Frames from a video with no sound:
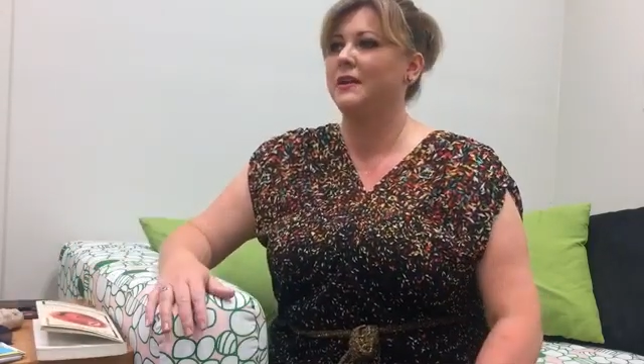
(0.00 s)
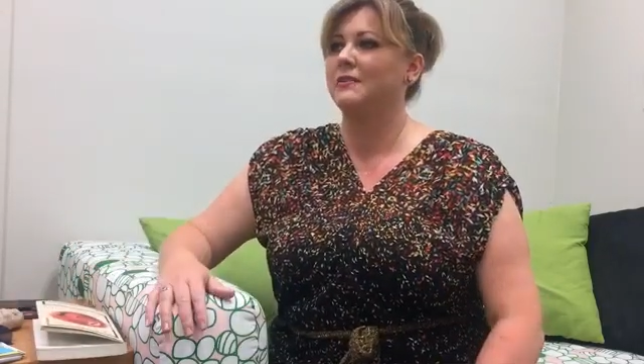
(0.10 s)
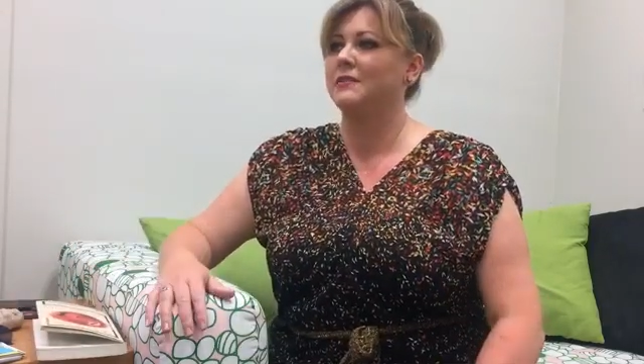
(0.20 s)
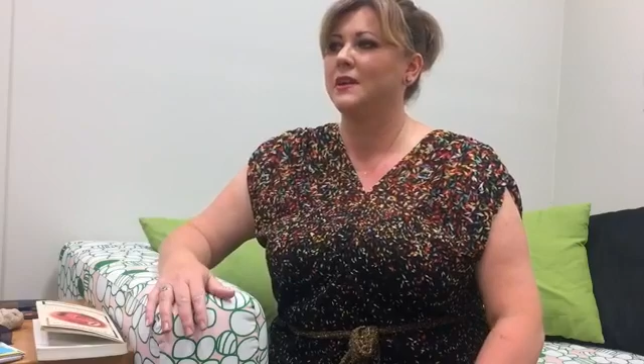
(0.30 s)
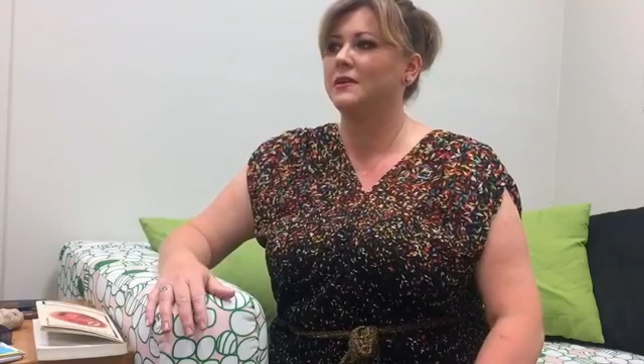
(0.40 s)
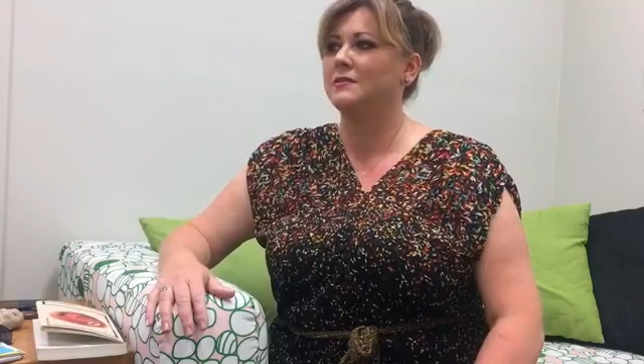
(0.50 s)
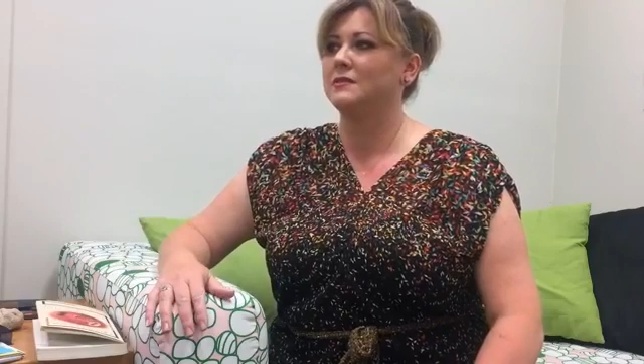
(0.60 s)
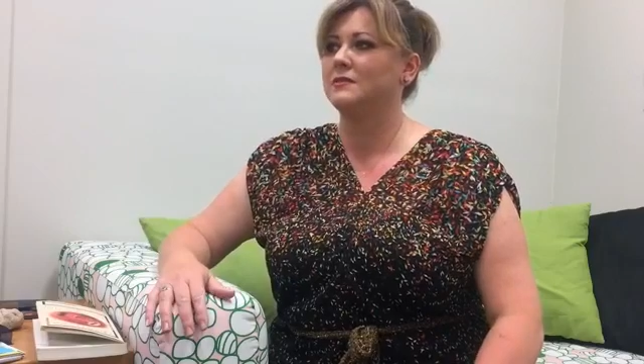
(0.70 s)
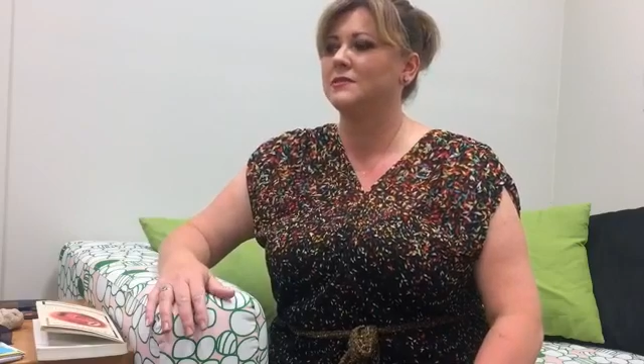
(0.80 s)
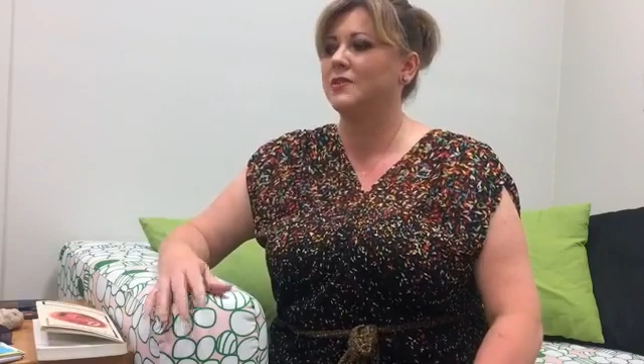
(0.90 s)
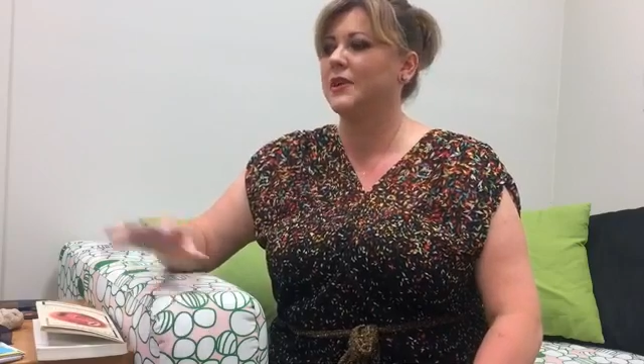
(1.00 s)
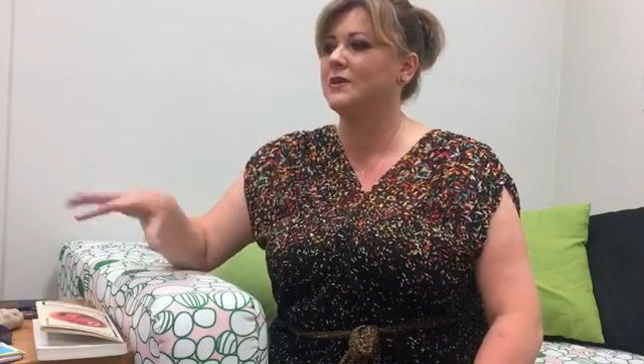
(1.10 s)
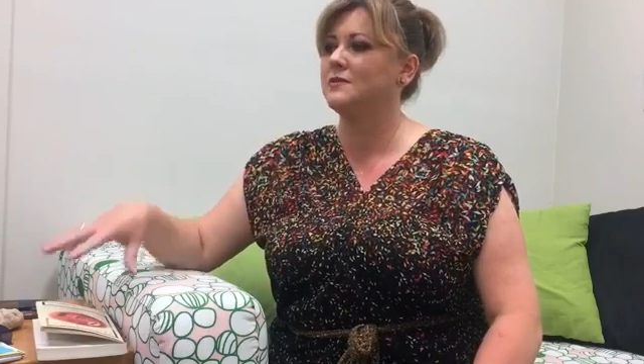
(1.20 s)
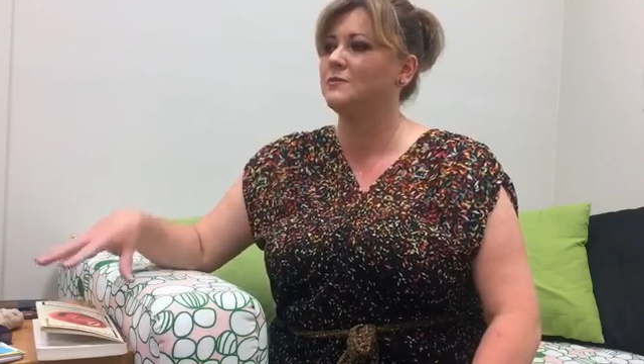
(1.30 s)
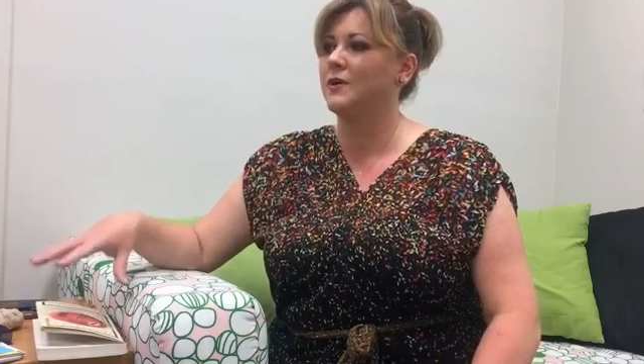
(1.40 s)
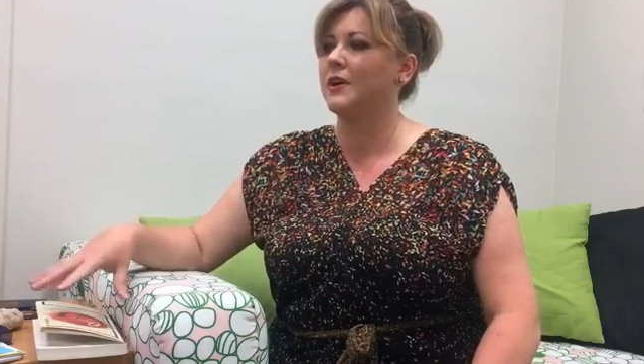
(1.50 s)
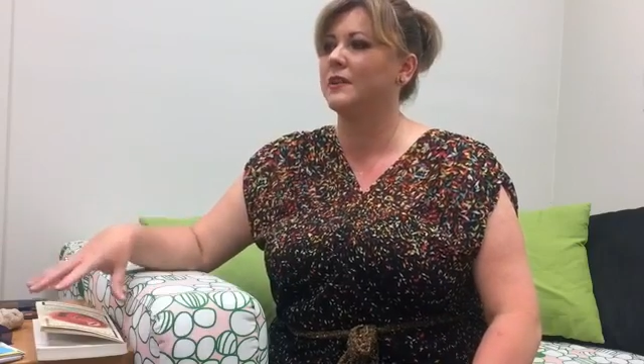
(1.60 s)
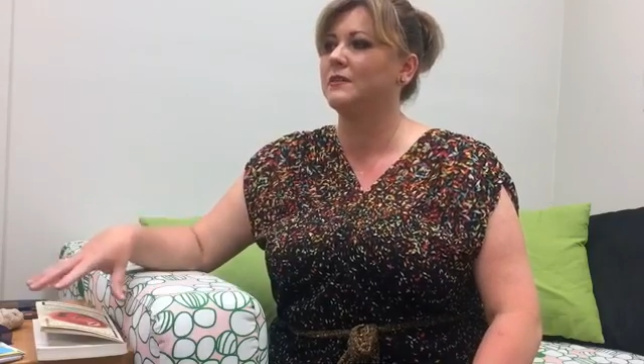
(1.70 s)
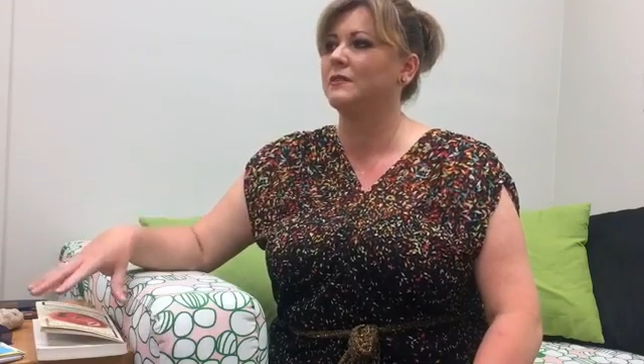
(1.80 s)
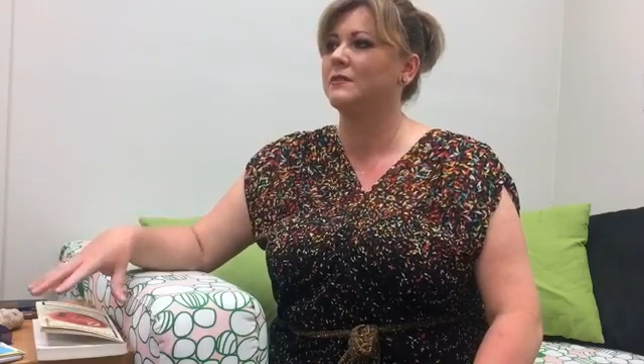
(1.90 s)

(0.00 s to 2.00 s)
and so his work